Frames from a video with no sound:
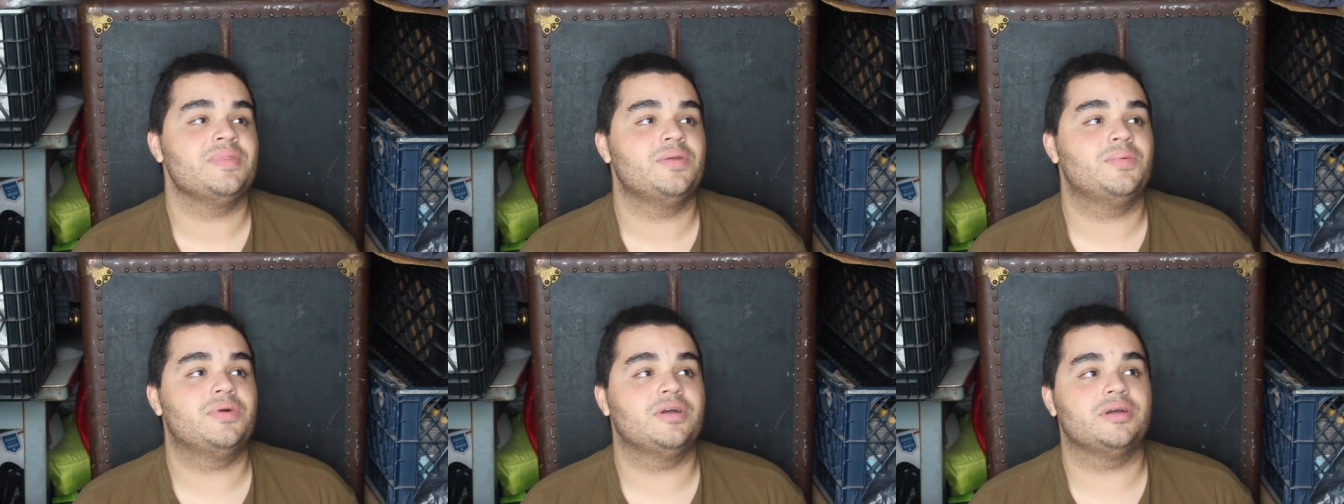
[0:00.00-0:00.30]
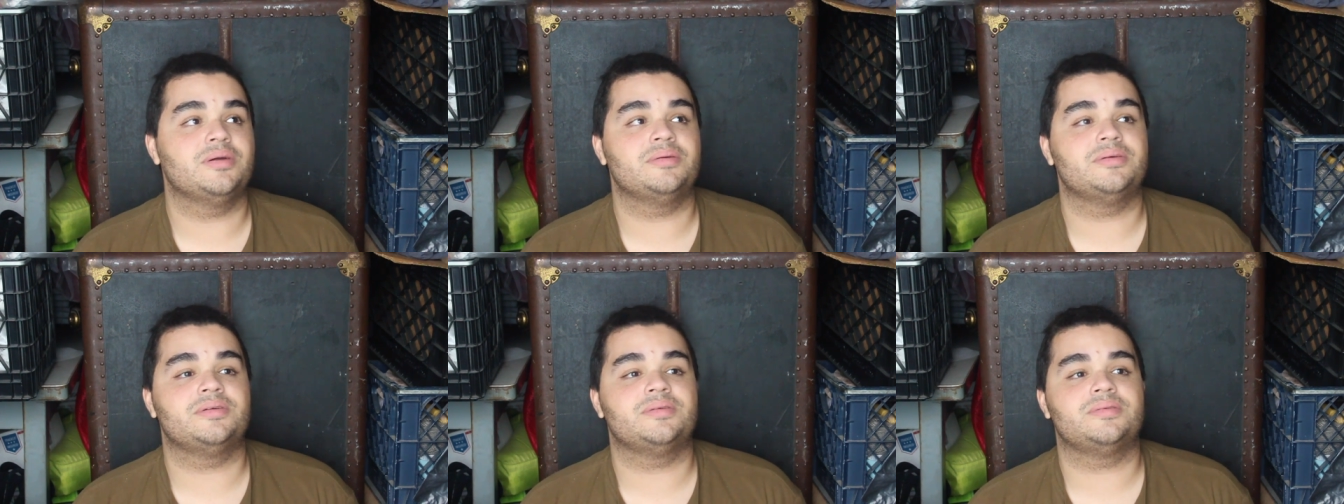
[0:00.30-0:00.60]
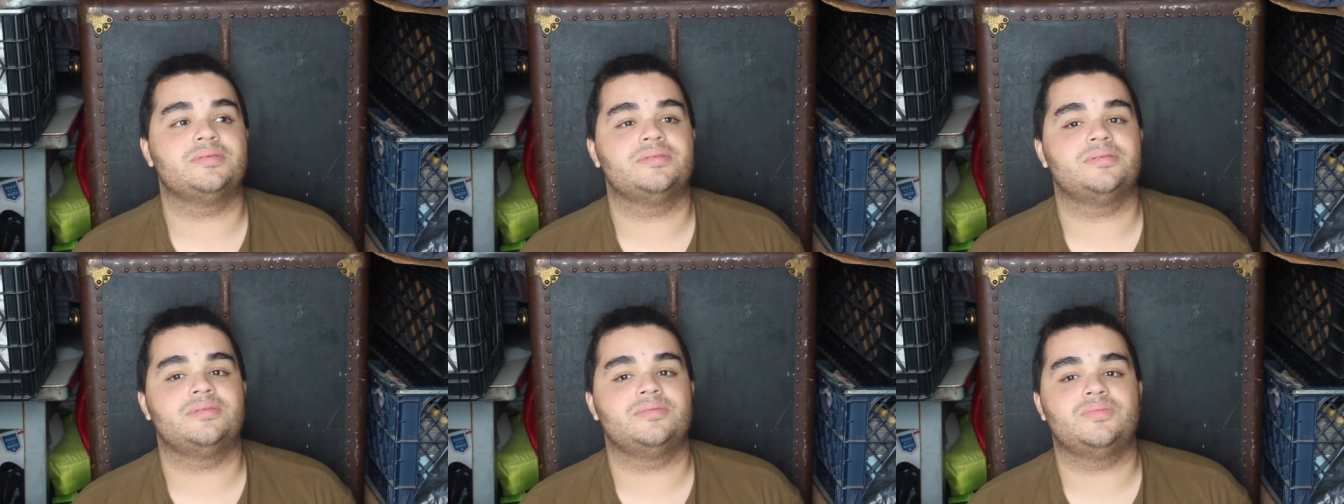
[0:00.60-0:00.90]
where
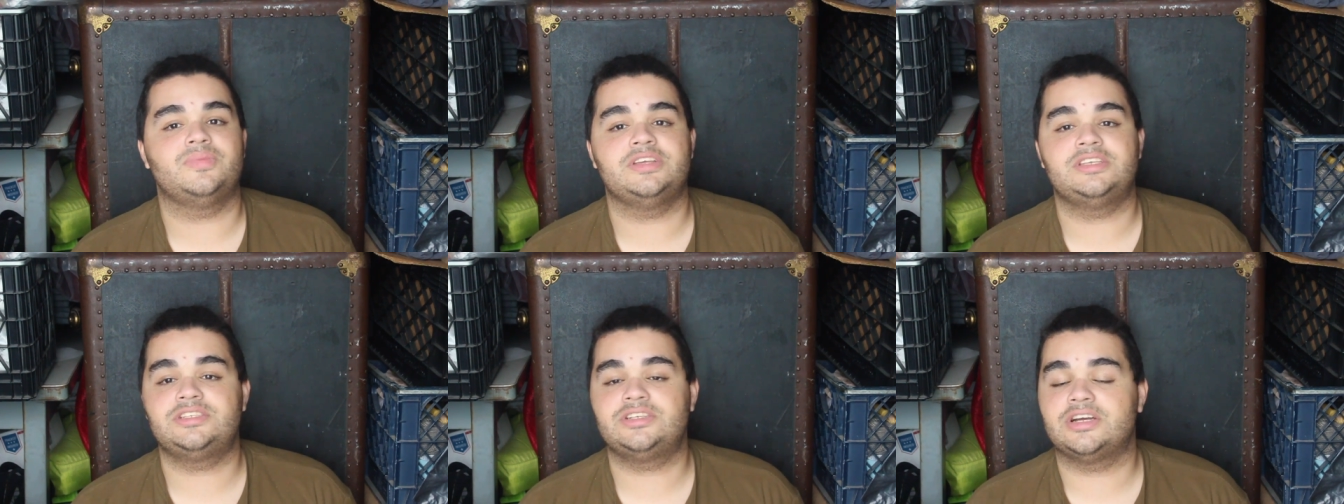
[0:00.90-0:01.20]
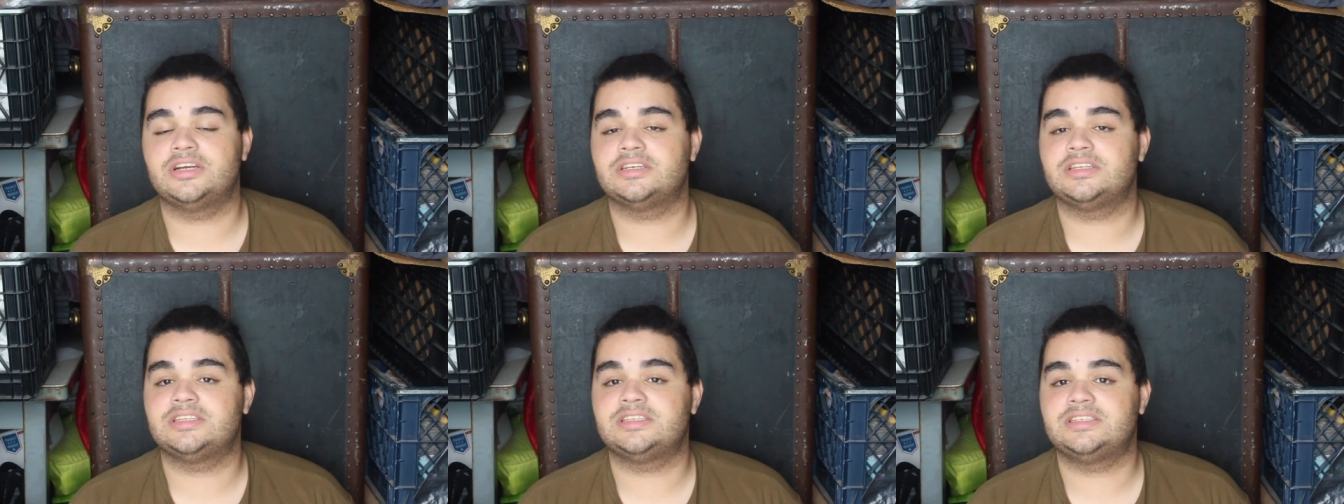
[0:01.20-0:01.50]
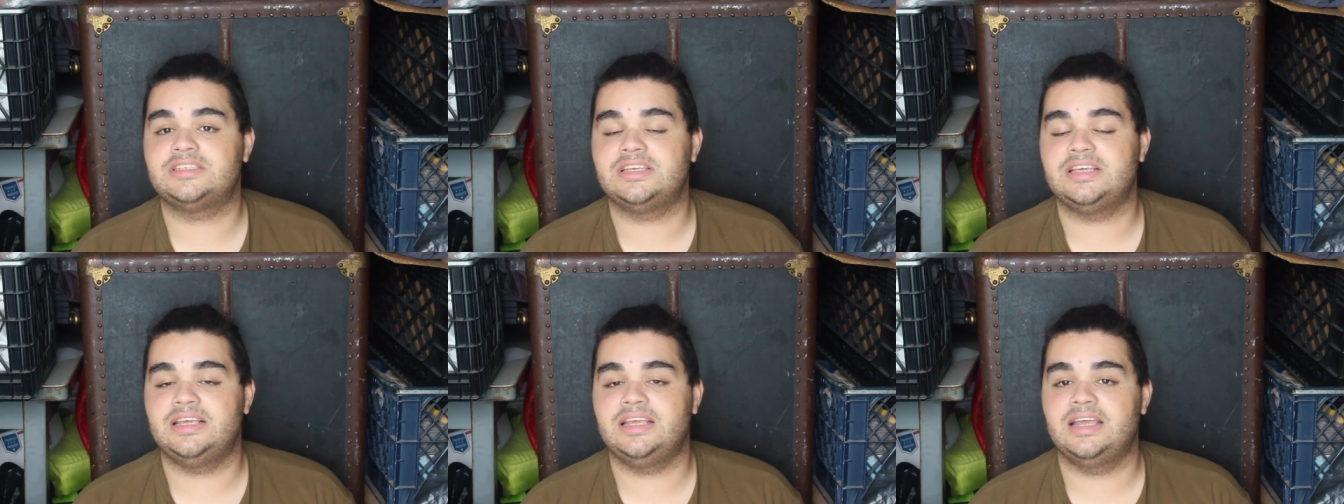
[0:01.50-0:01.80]
we start to
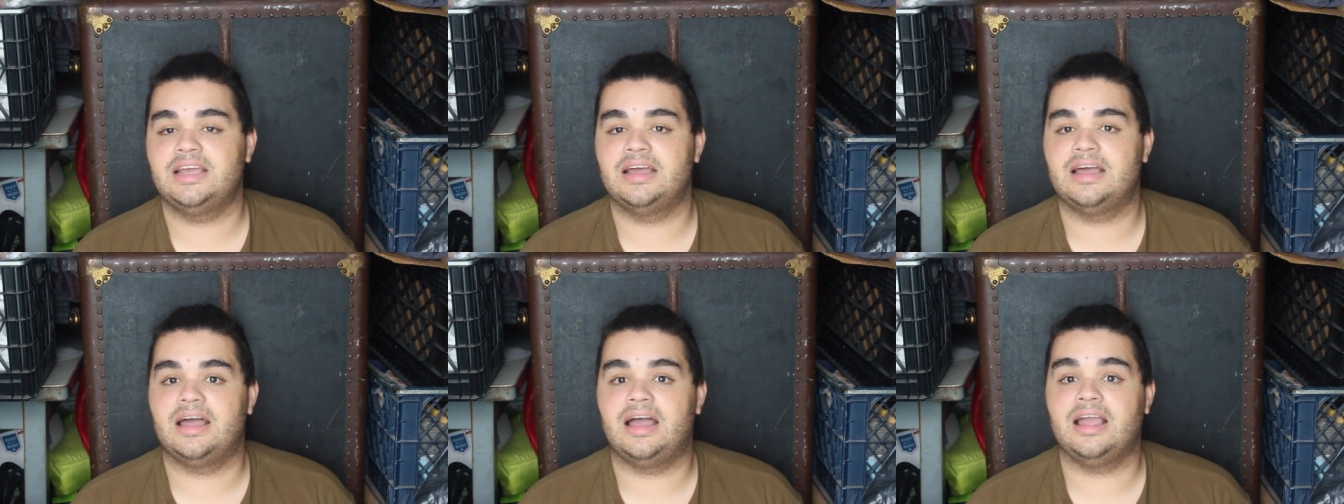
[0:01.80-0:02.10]
see,